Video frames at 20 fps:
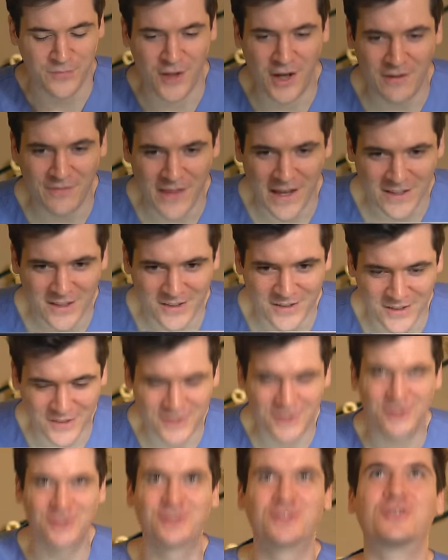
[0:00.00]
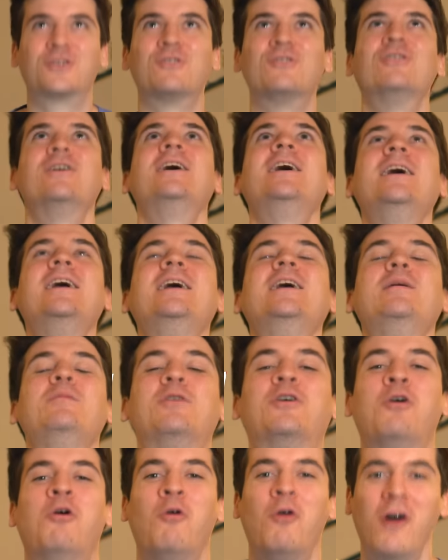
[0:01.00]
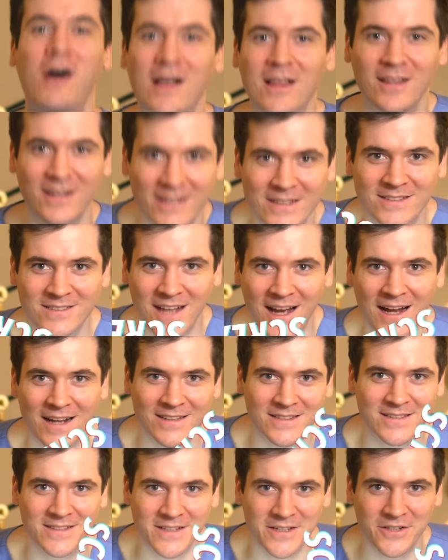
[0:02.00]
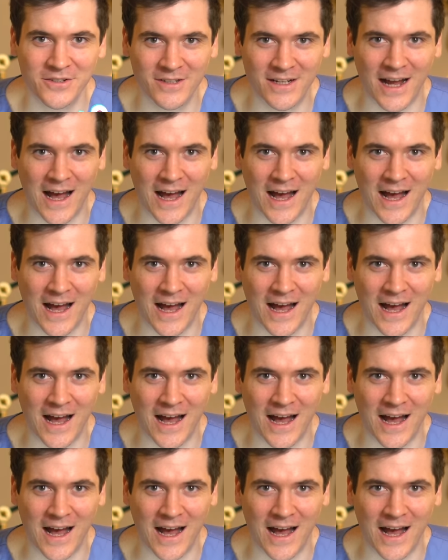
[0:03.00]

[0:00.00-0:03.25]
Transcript: Now, if that doesn't scream quality science to you